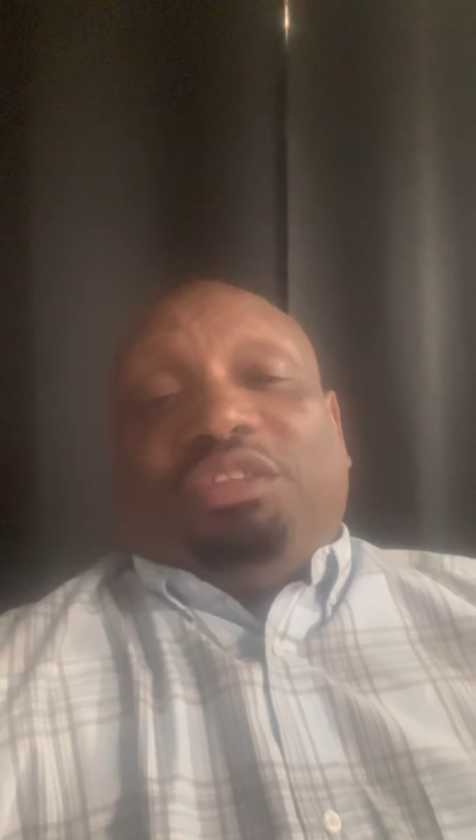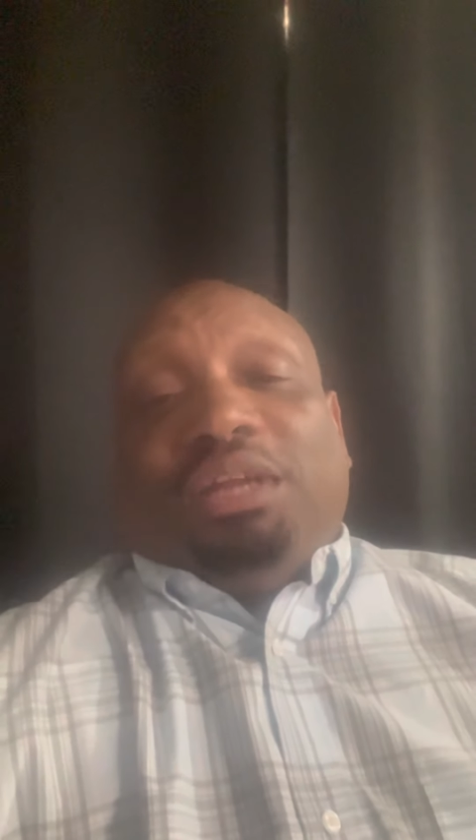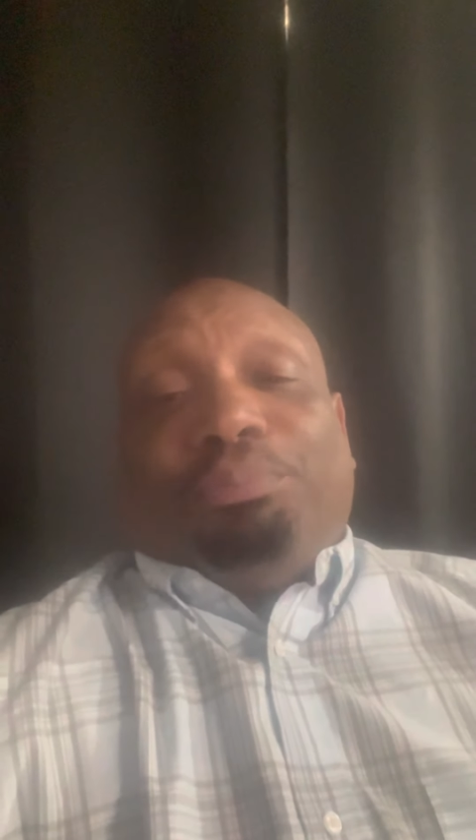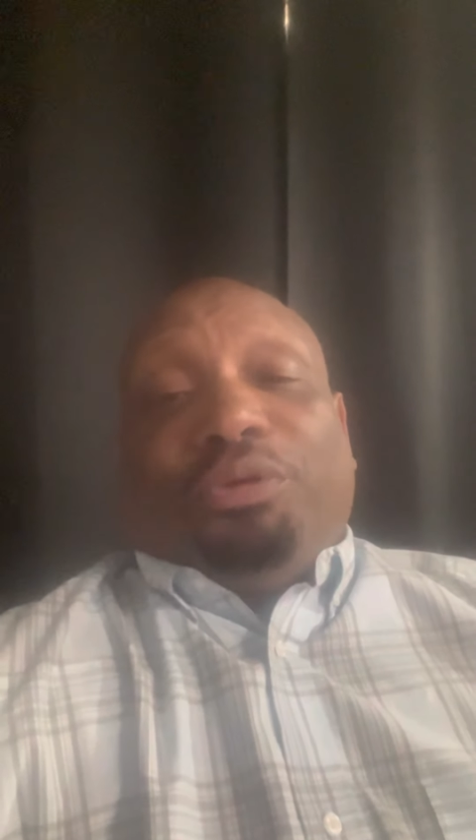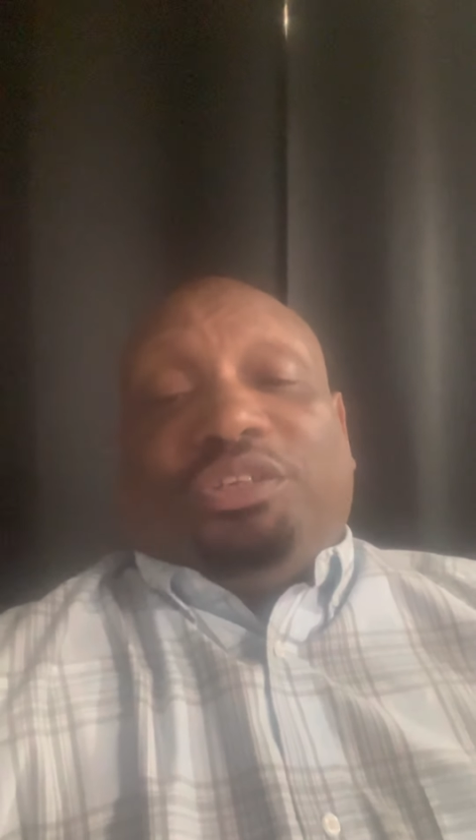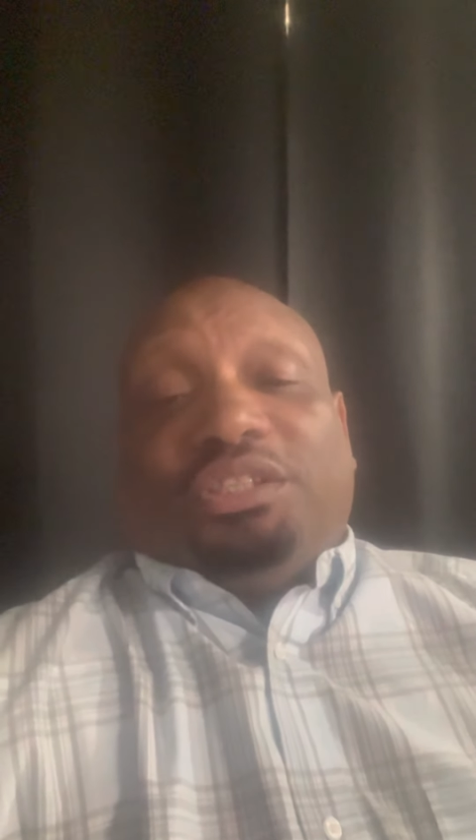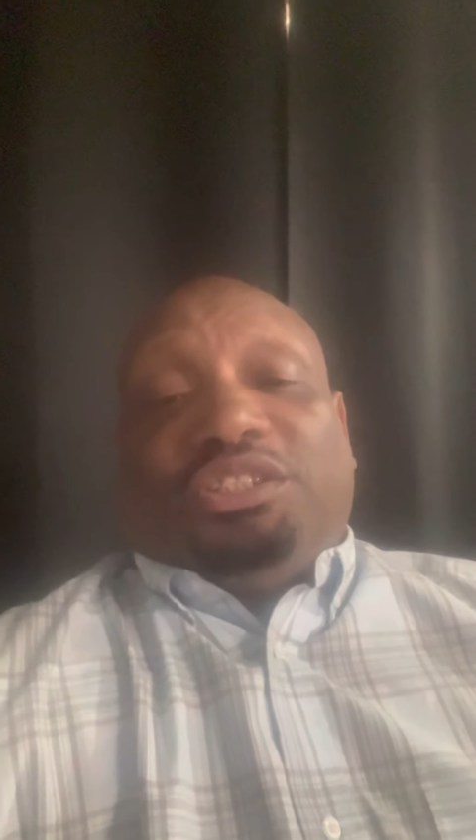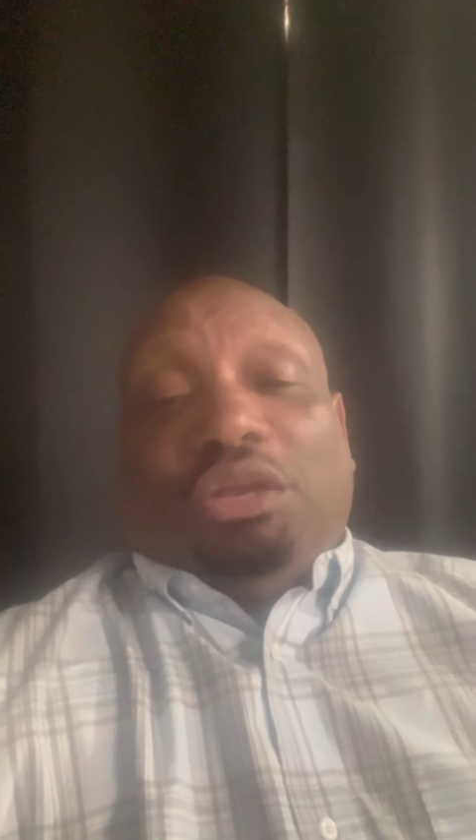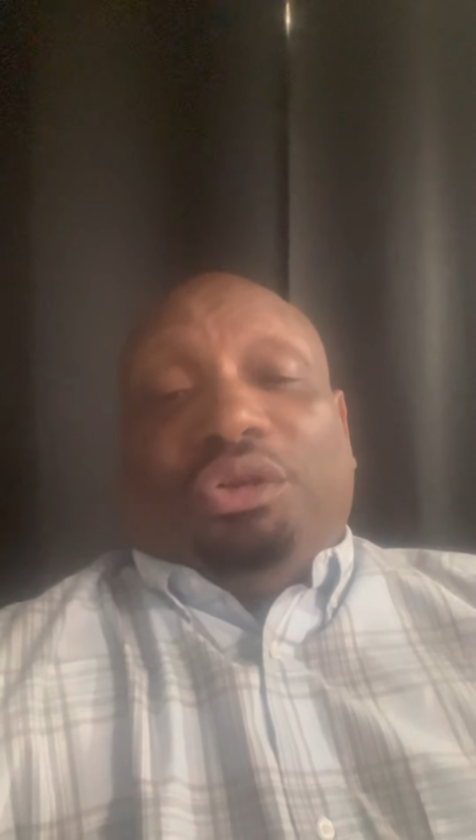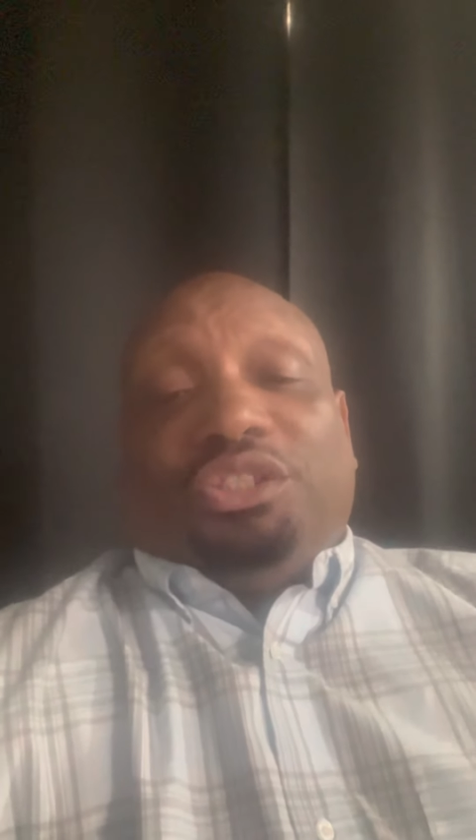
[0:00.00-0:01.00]
and I appreciate
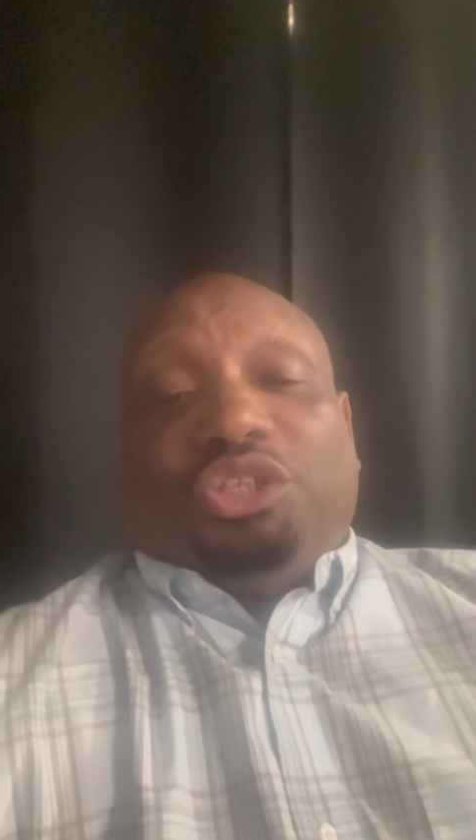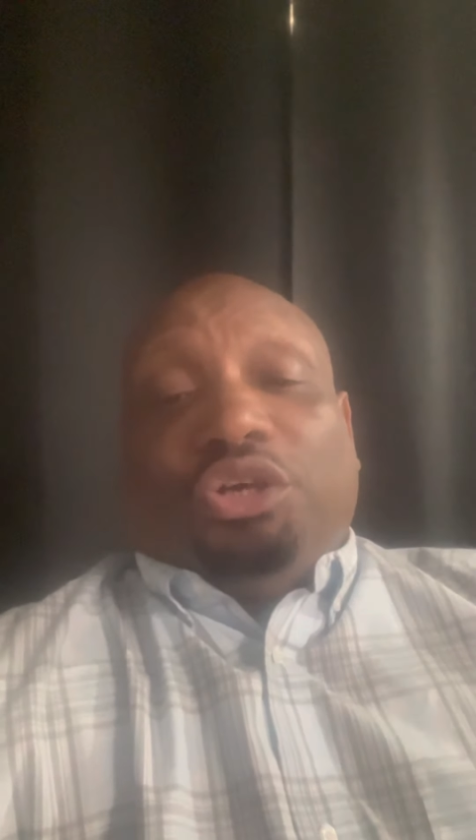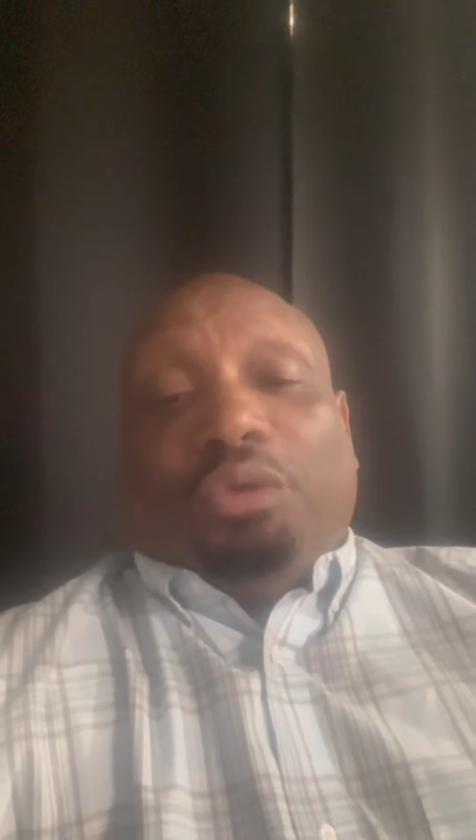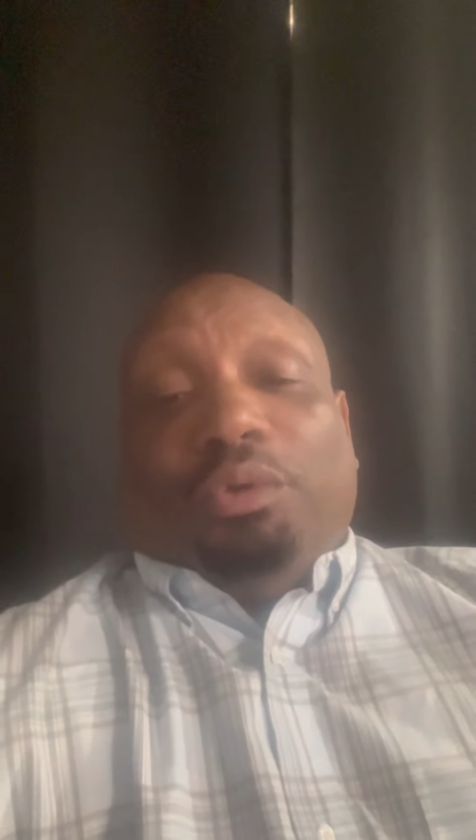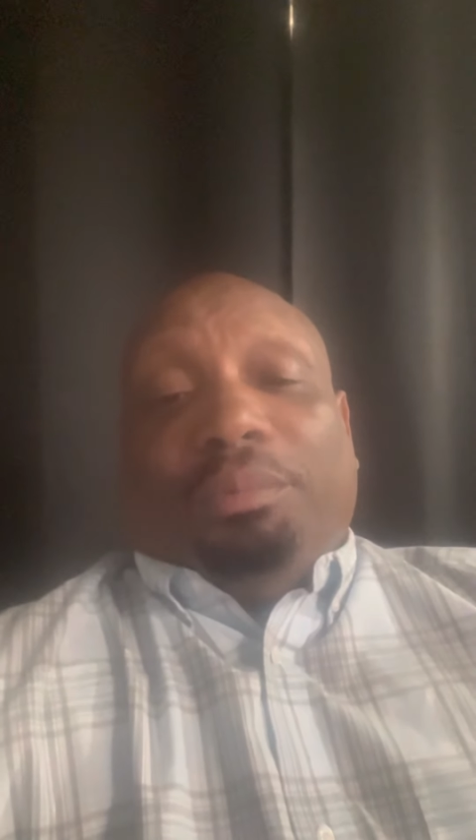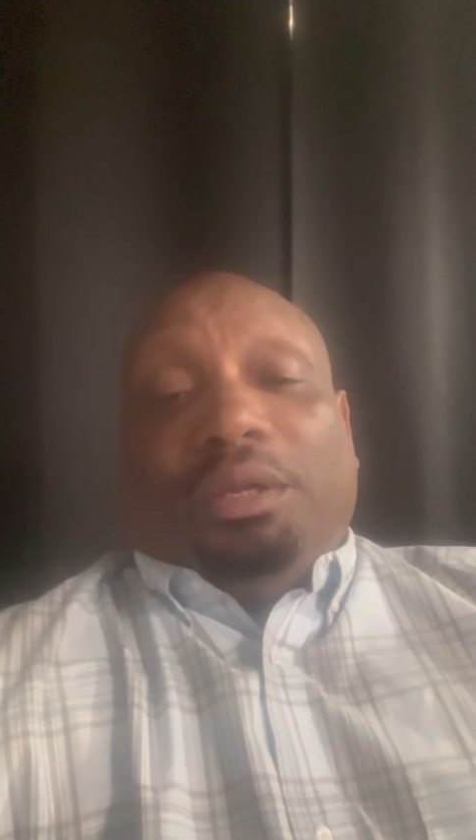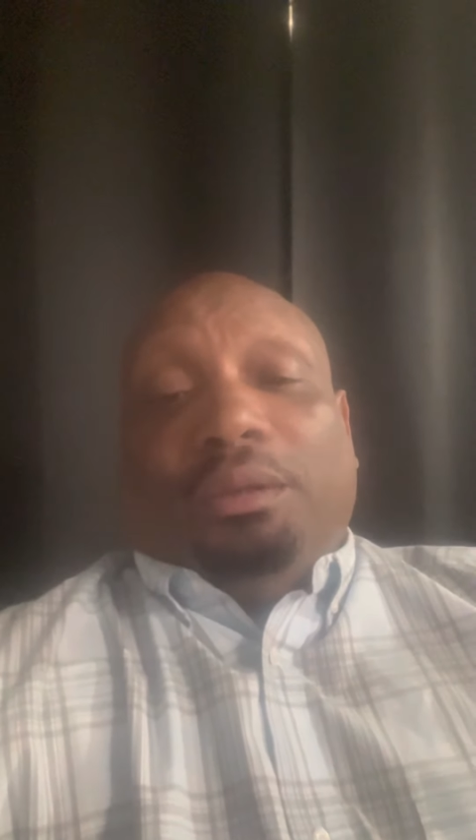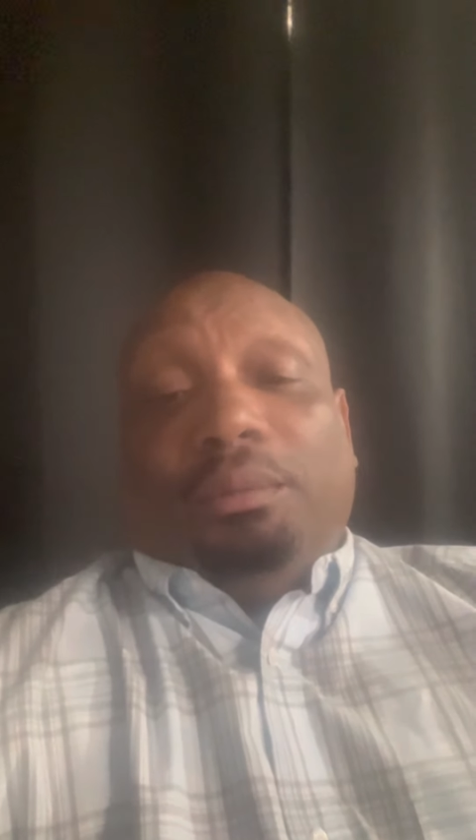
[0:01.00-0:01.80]
y'all on this journey with me.